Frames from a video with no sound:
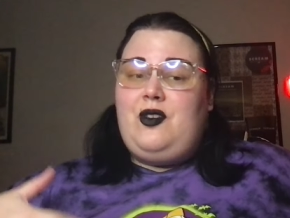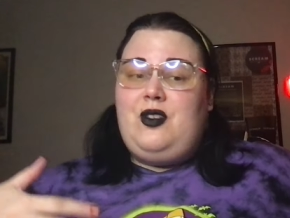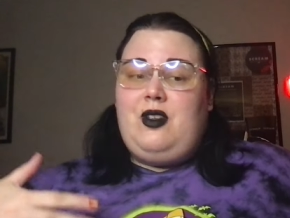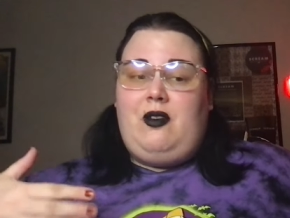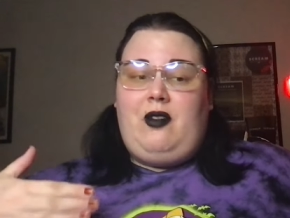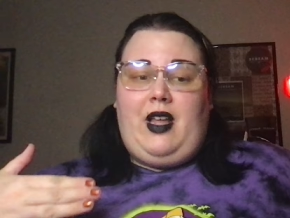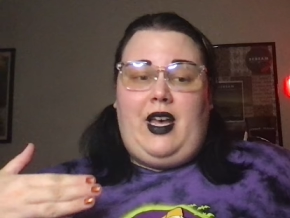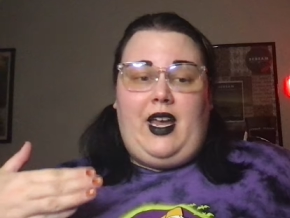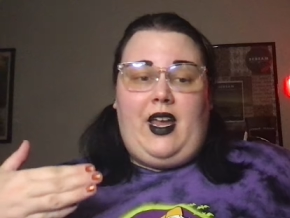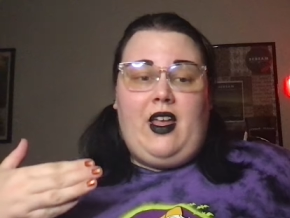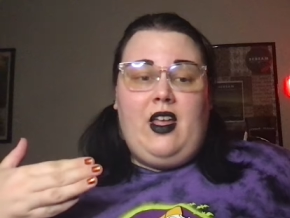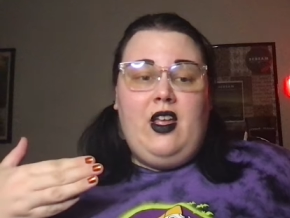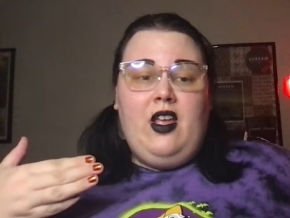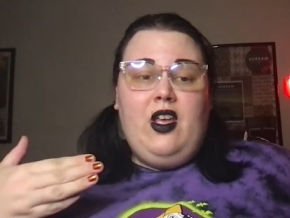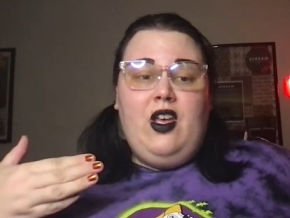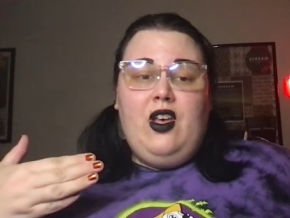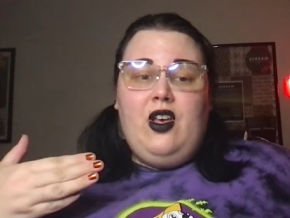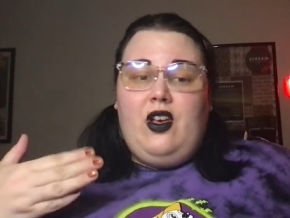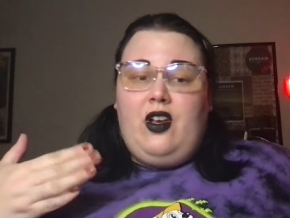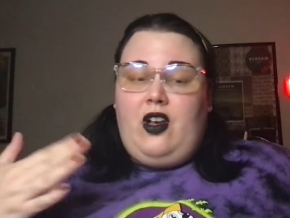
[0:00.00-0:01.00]
So, like,
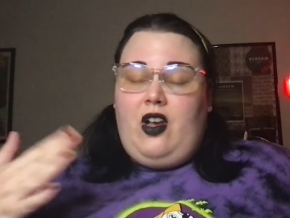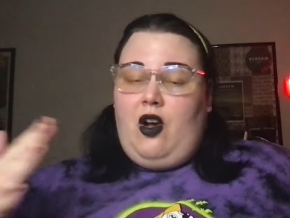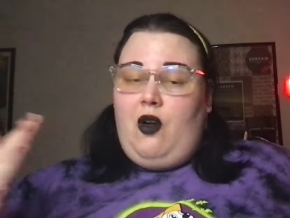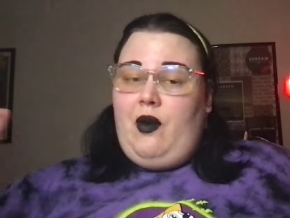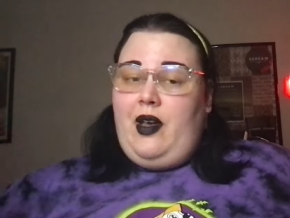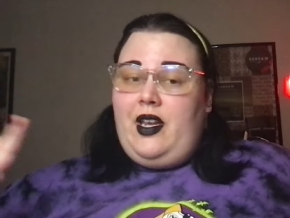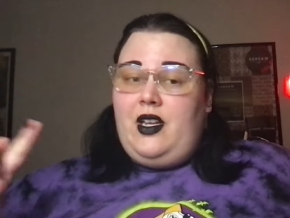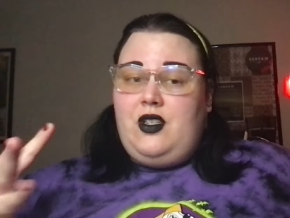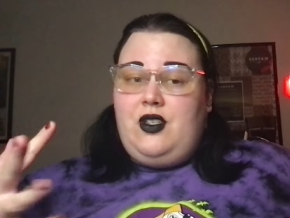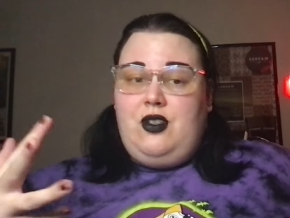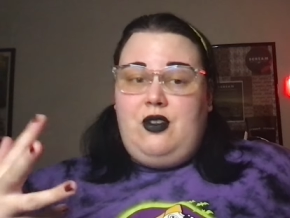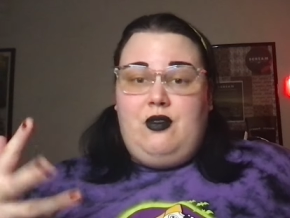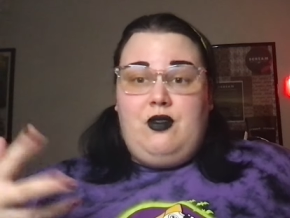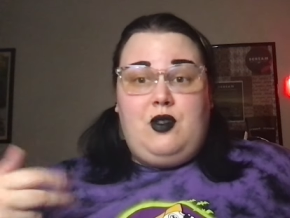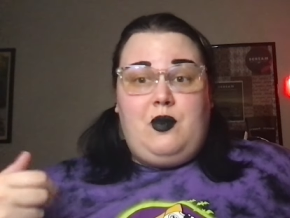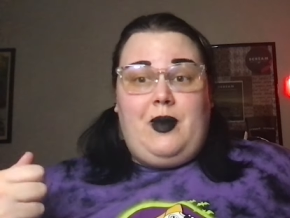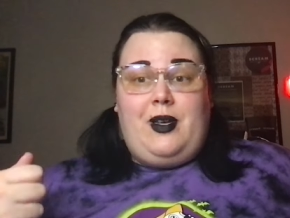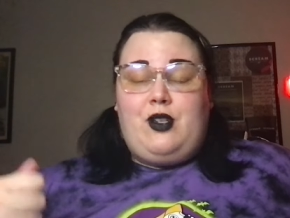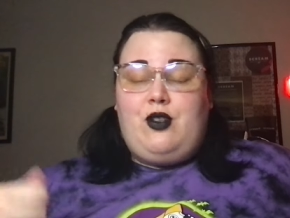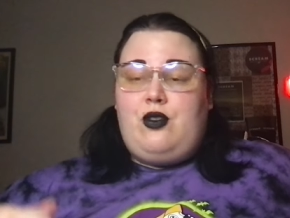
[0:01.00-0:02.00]
going to
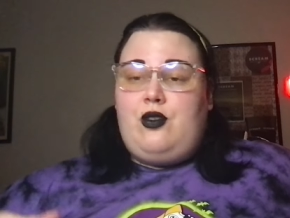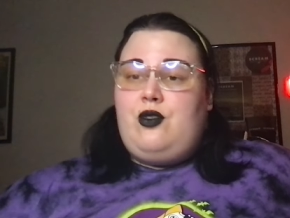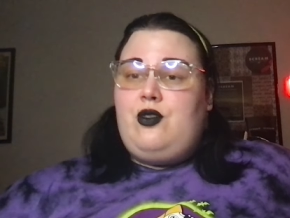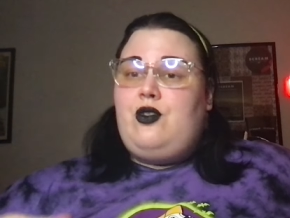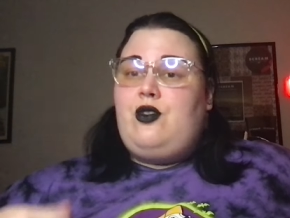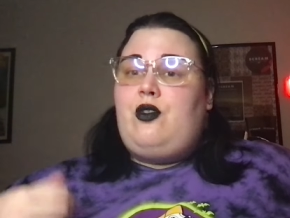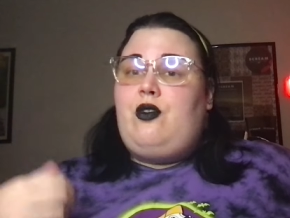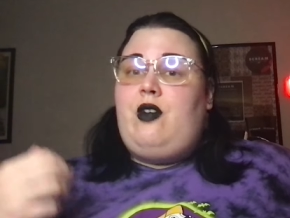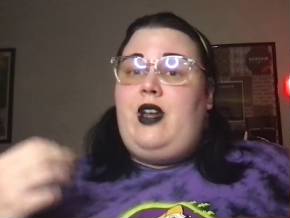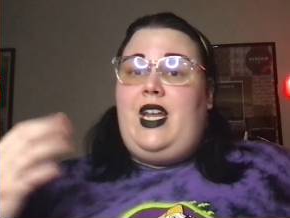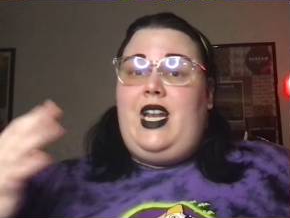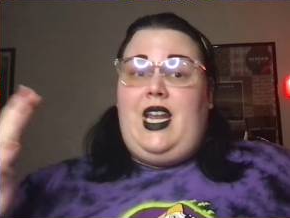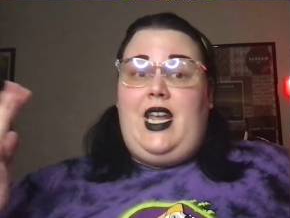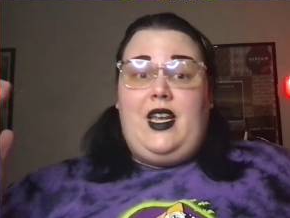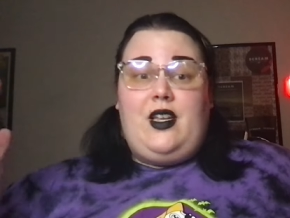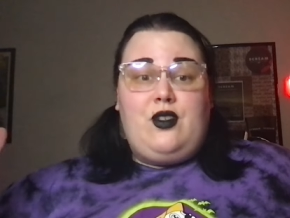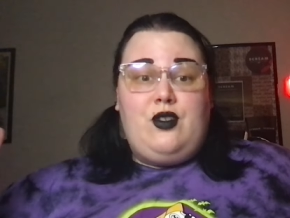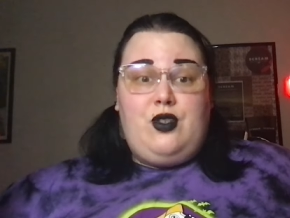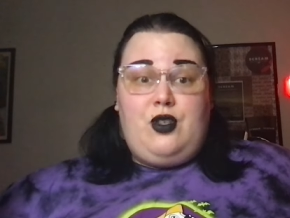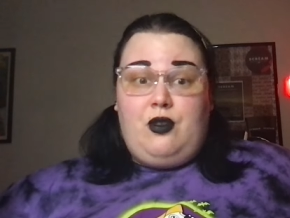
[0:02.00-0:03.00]
special
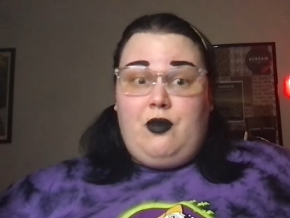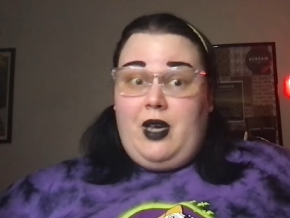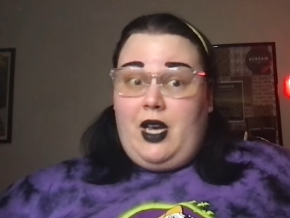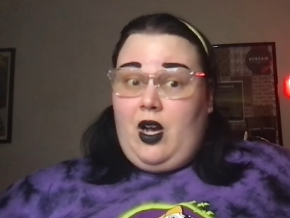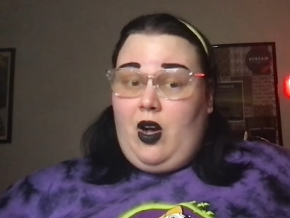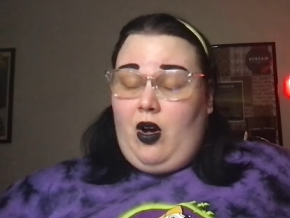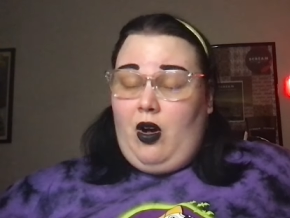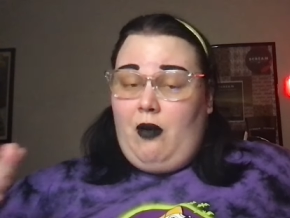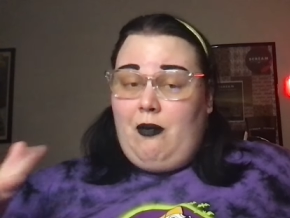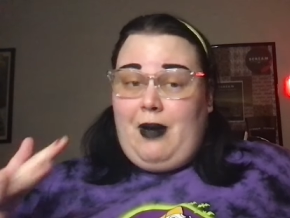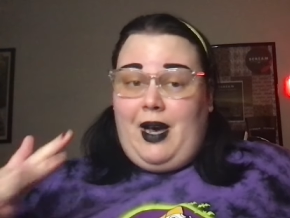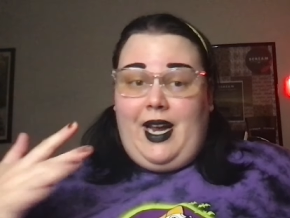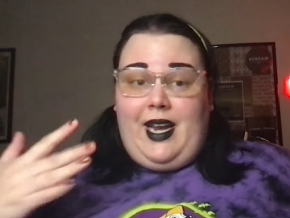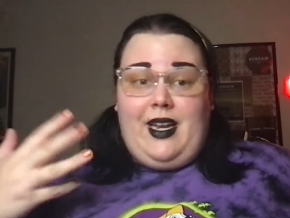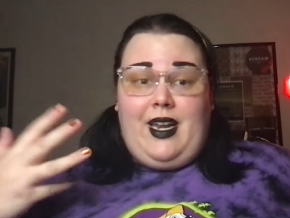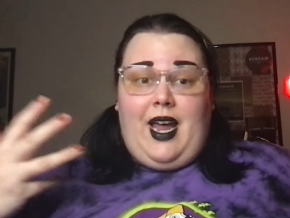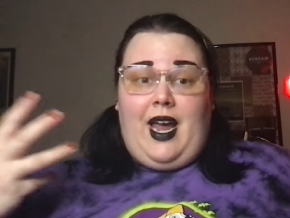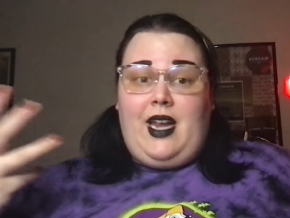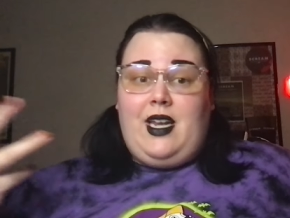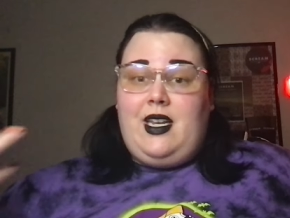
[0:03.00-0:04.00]
screenings, doing my
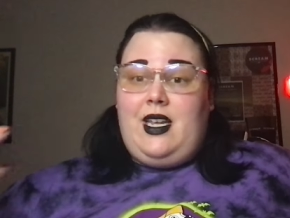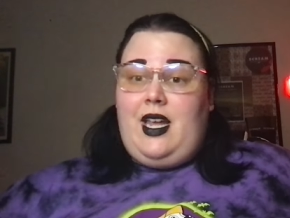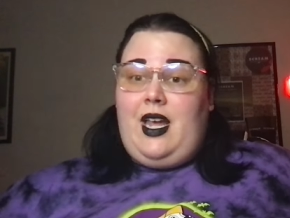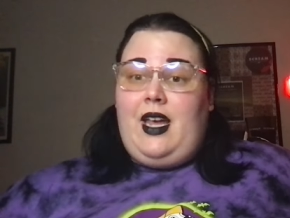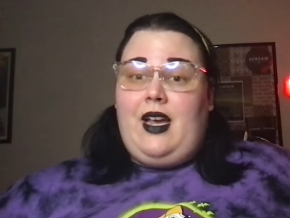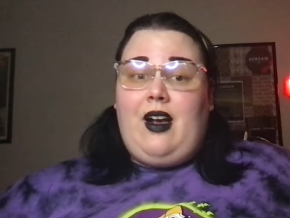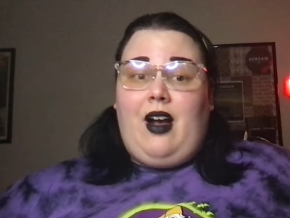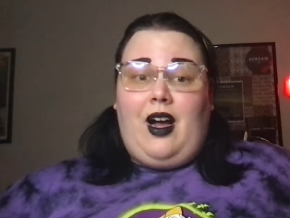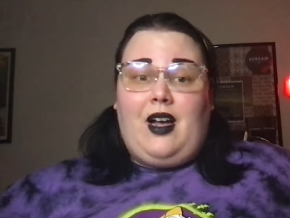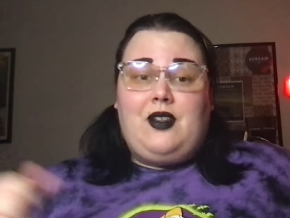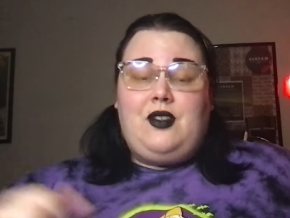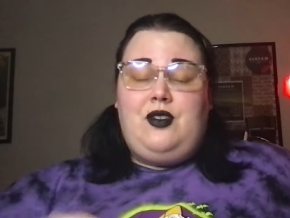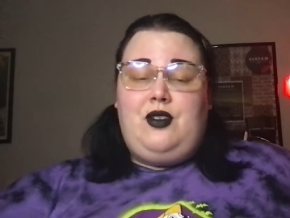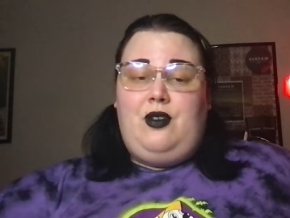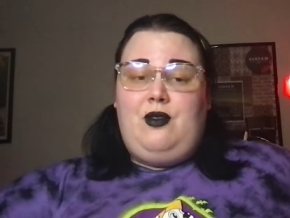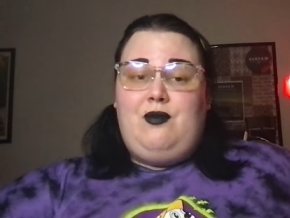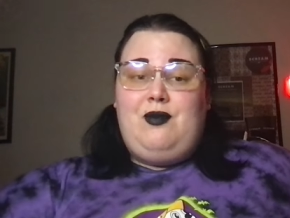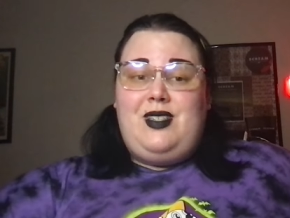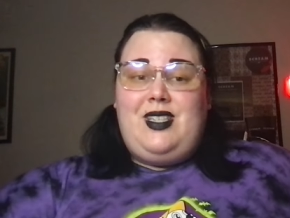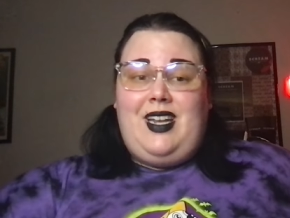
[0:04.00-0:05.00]
98
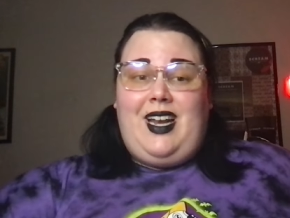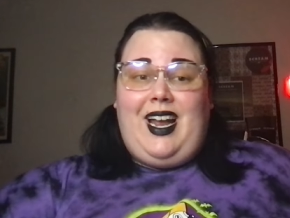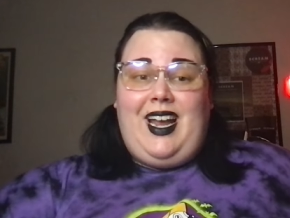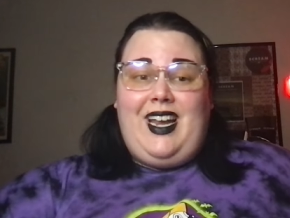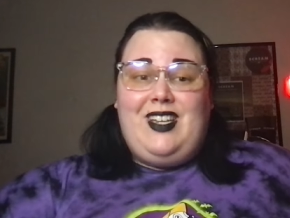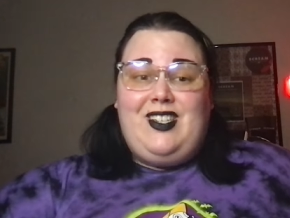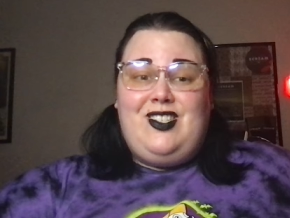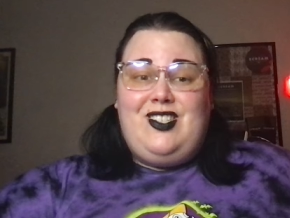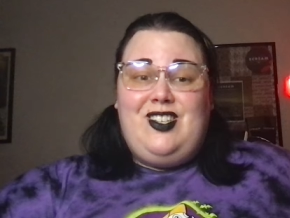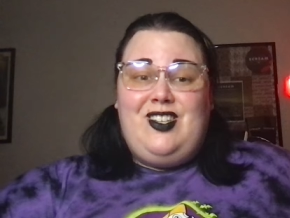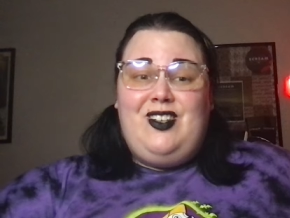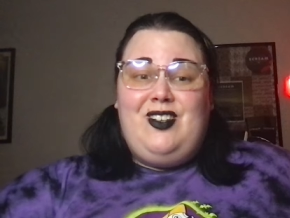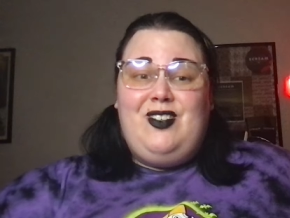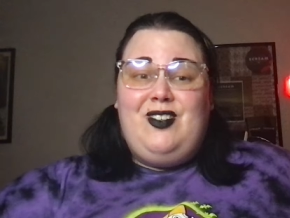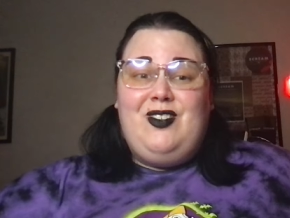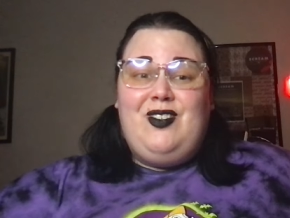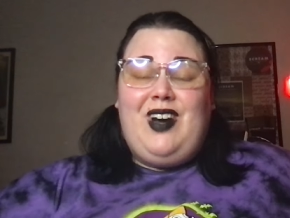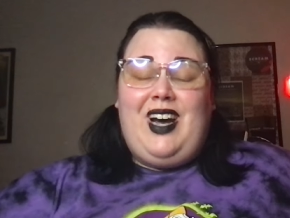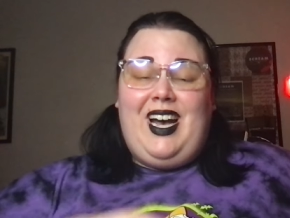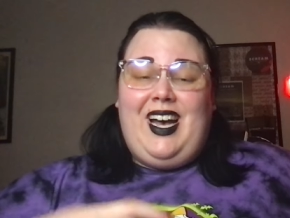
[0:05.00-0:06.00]
costumes that I
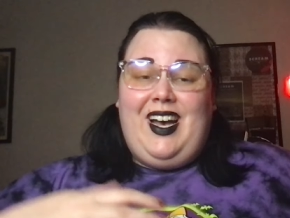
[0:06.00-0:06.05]
do,